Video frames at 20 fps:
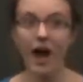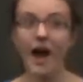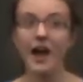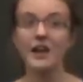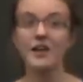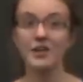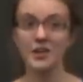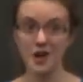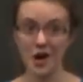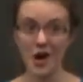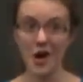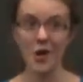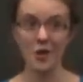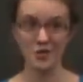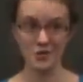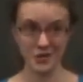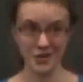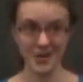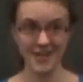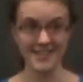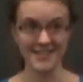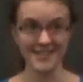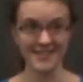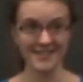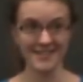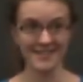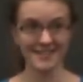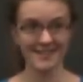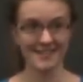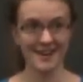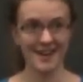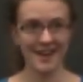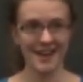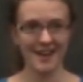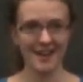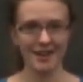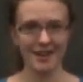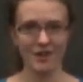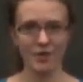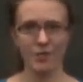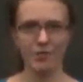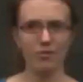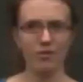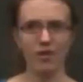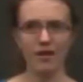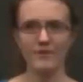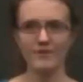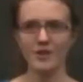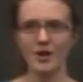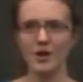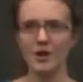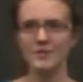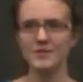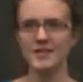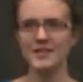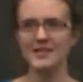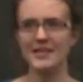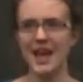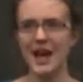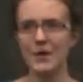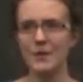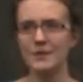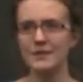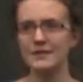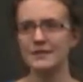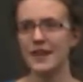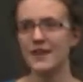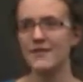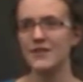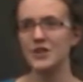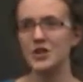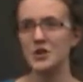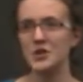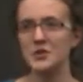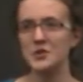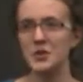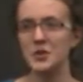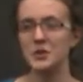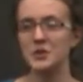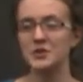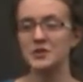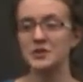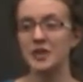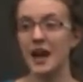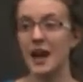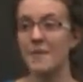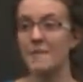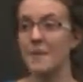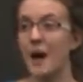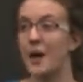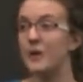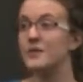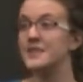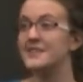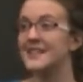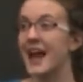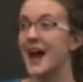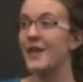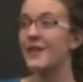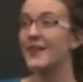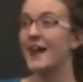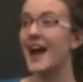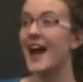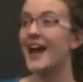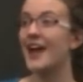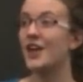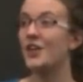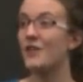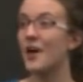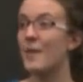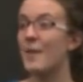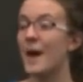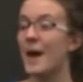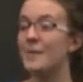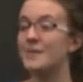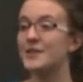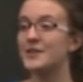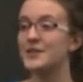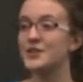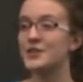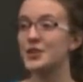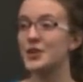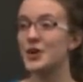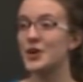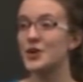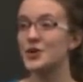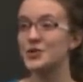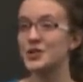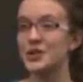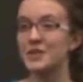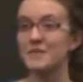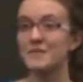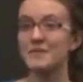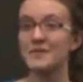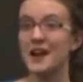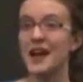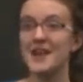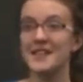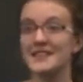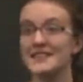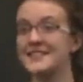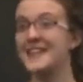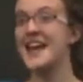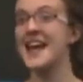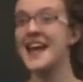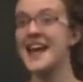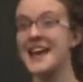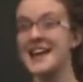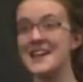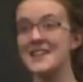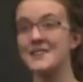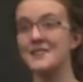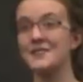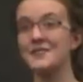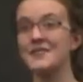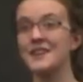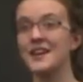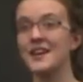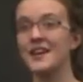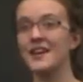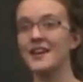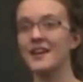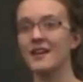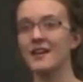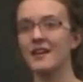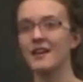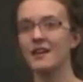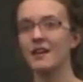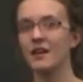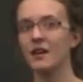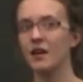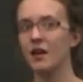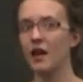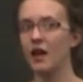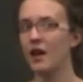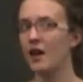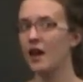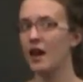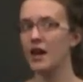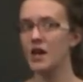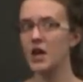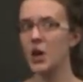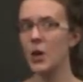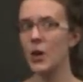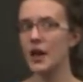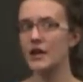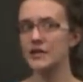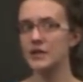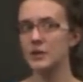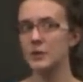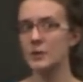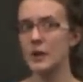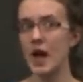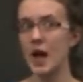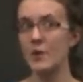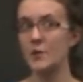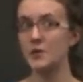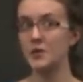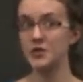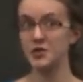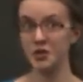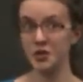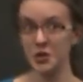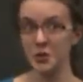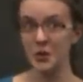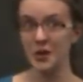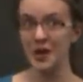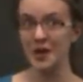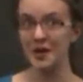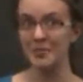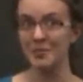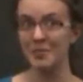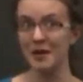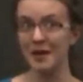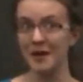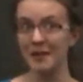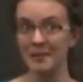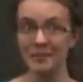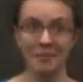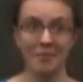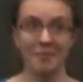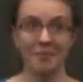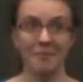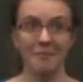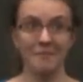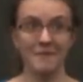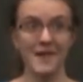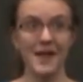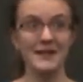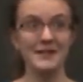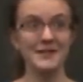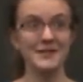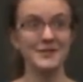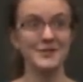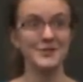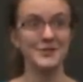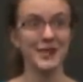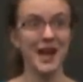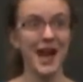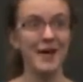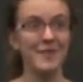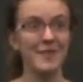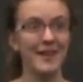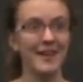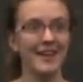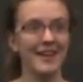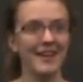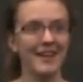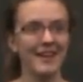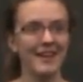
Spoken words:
I know Jesus. Well, I've known him since I was 7 years old, and I bounced down the aisle of our Baptist church and got saved. I had no idea what I was doing, but that didn't stop me.